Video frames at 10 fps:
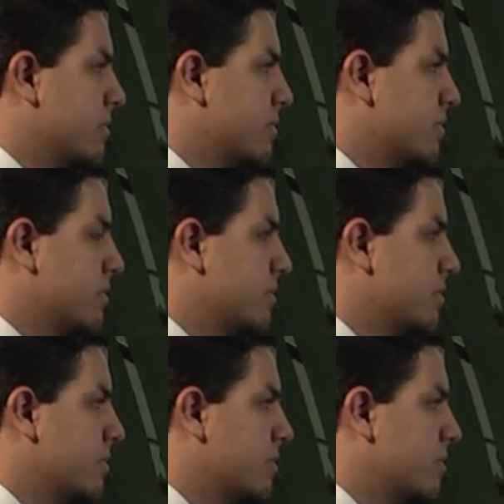
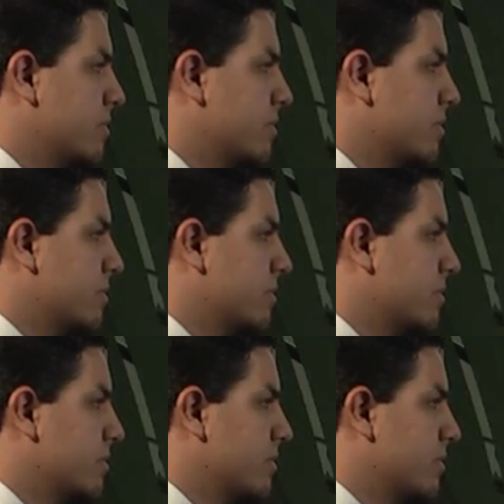
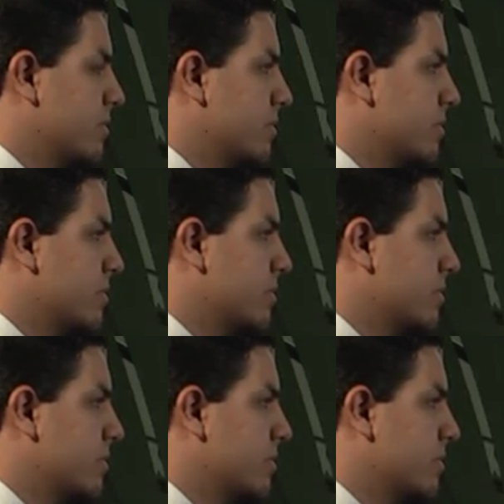This person isn't speaking.